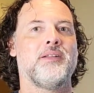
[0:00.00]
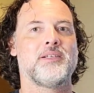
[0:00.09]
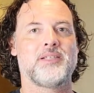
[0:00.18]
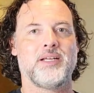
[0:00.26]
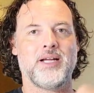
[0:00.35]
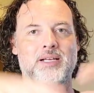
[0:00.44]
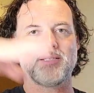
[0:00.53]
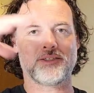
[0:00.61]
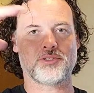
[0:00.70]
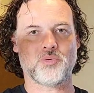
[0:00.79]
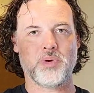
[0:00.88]
This thing has a
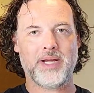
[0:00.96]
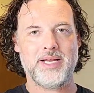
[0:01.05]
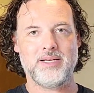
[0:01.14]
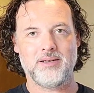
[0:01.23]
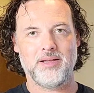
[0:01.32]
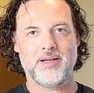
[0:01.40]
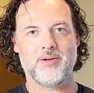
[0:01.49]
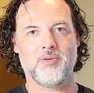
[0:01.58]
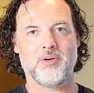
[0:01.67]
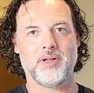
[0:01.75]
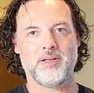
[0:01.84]
screened lid
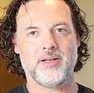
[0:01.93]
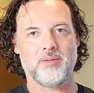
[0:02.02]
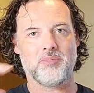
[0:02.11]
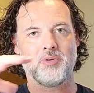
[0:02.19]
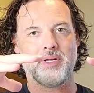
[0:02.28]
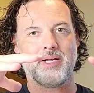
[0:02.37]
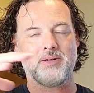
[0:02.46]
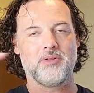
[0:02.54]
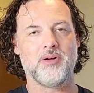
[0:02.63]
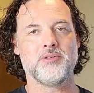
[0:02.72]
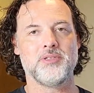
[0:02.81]
on it that I'm going to
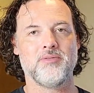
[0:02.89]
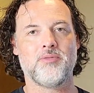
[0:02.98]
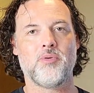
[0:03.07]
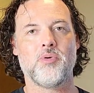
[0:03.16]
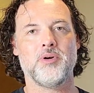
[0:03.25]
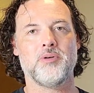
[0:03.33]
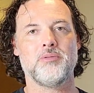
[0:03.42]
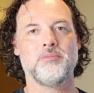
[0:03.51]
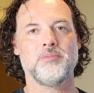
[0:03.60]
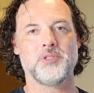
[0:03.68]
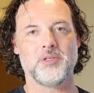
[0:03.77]
enclose in foil
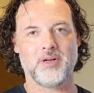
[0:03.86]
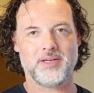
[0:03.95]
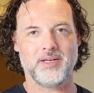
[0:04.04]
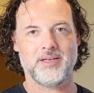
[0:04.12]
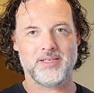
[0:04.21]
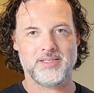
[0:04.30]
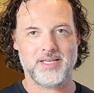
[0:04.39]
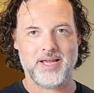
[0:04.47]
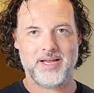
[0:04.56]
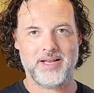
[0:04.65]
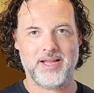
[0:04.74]
so that I can
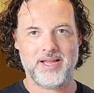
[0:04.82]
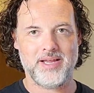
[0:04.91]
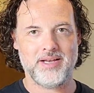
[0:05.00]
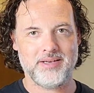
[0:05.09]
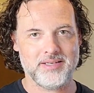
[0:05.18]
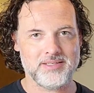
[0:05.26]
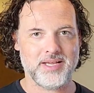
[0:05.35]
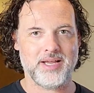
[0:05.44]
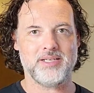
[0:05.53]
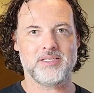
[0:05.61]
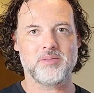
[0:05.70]
contain heat,
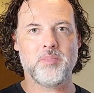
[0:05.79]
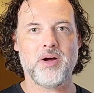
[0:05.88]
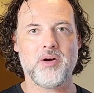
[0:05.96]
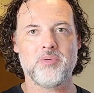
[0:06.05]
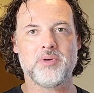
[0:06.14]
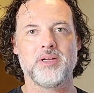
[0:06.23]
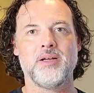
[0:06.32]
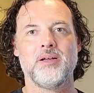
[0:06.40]
contain smoke.